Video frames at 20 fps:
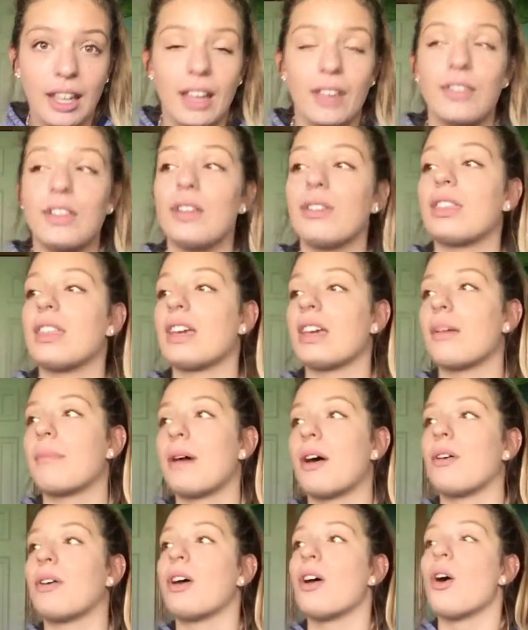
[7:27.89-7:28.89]
If you think
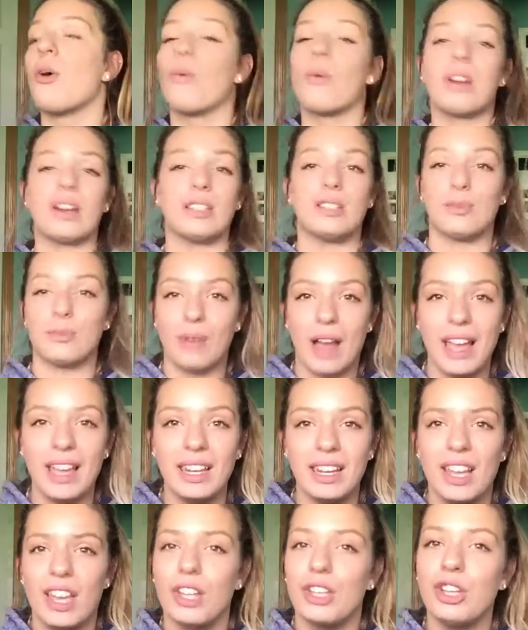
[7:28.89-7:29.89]
about what is
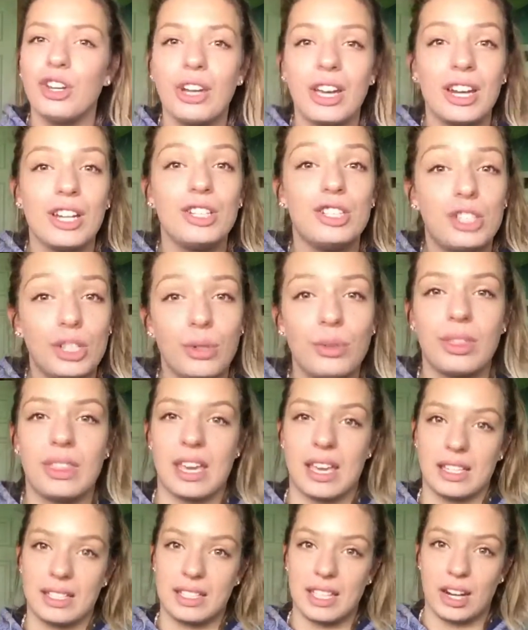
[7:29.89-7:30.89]
right, you're going to do
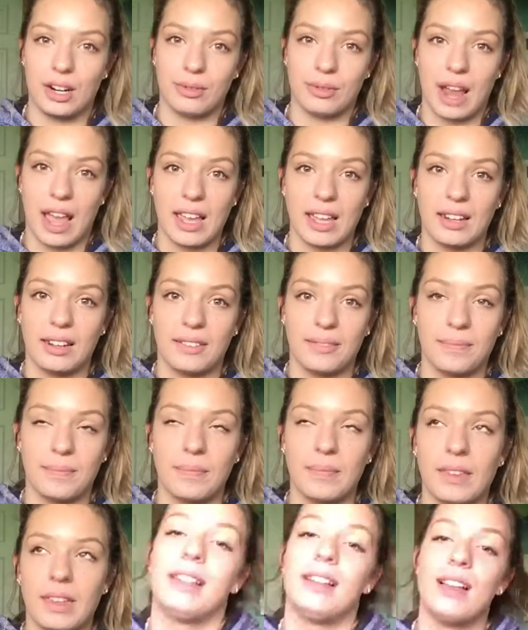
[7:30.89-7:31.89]
things that are right.
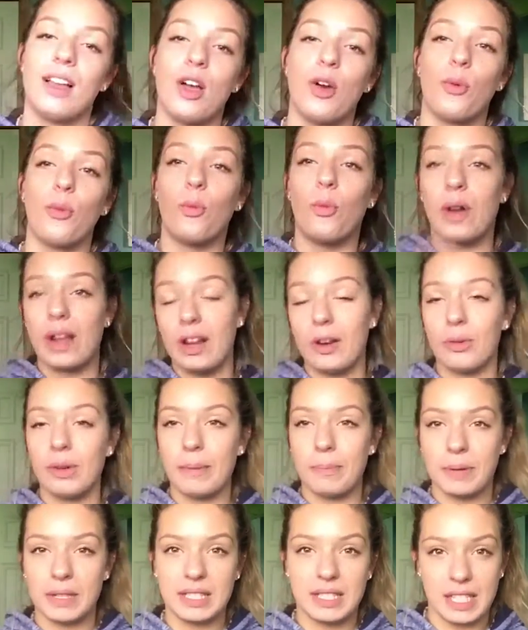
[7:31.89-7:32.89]
Where we
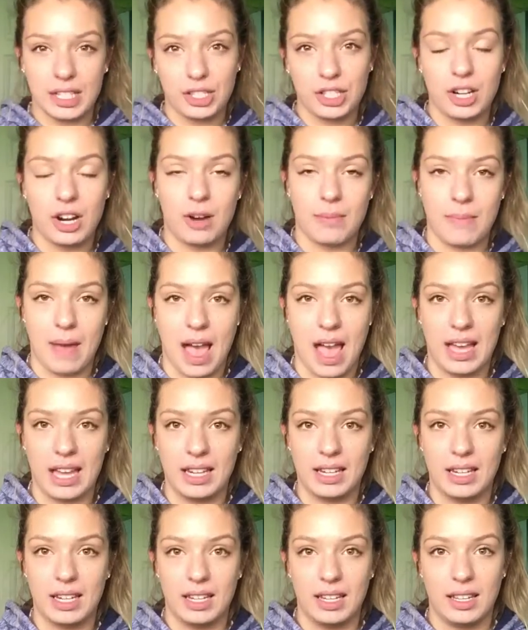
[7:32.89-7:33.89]
position our
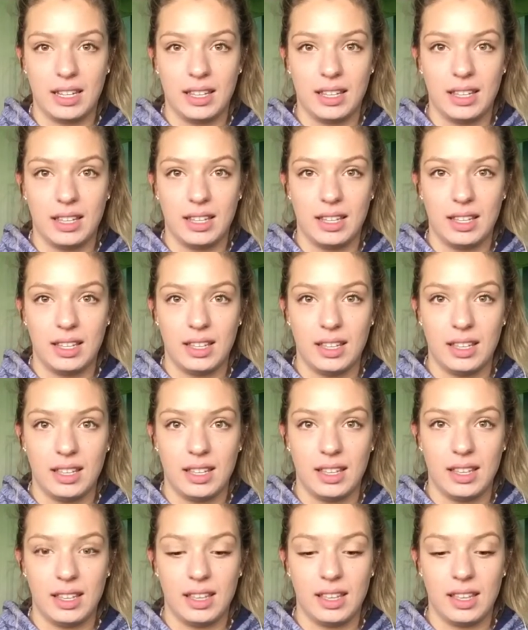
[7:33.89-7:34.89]
mind
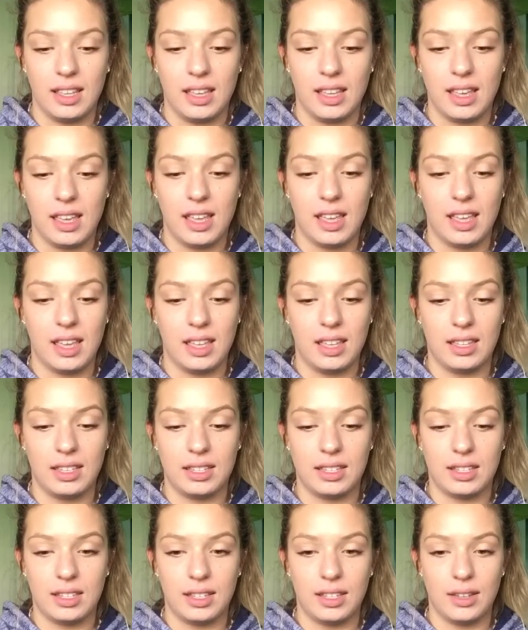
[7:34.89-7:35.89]

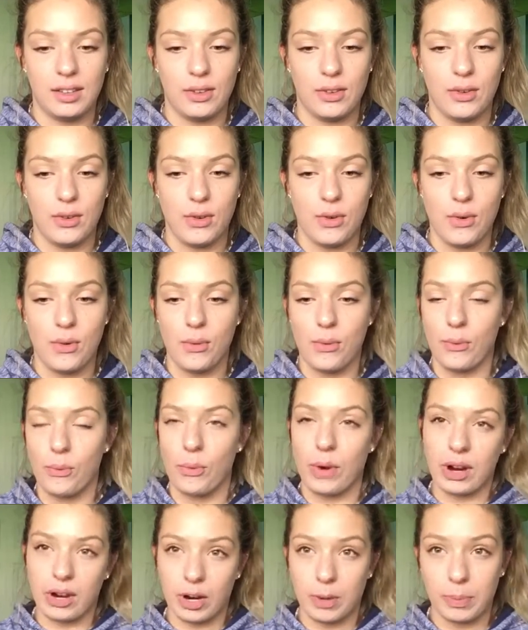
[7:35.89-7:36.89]
is
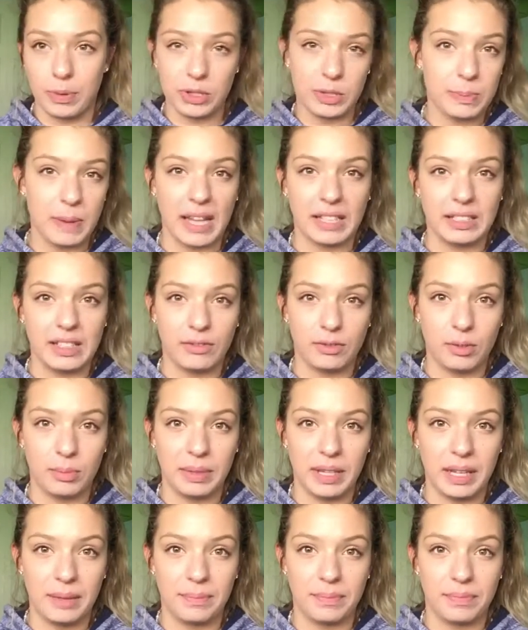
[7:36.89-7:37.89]
where our perspective will
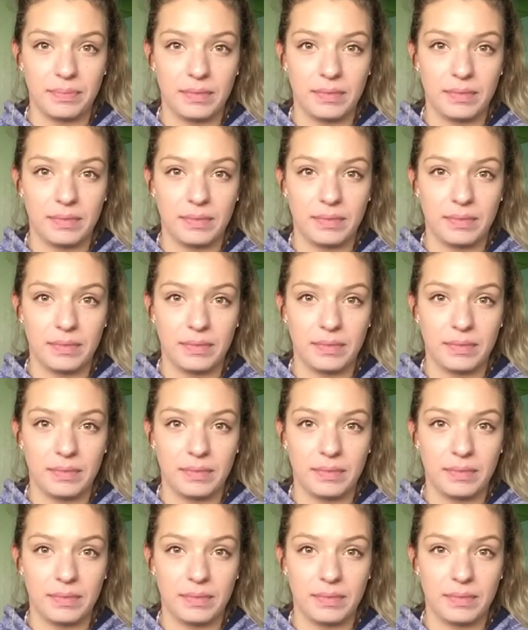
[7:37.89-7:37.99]
be.